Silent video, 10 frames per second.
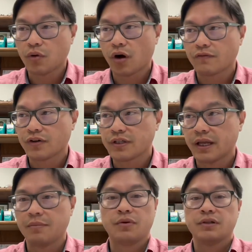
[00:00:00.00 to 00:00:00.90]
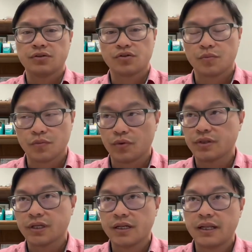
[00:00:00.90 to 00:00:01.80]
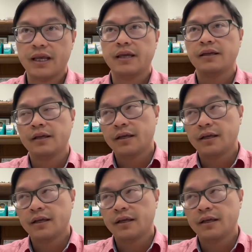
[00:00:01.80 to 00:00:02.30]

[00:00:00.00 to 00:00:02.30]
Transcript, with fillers: bar, for example, it's Super Bowl Sunday,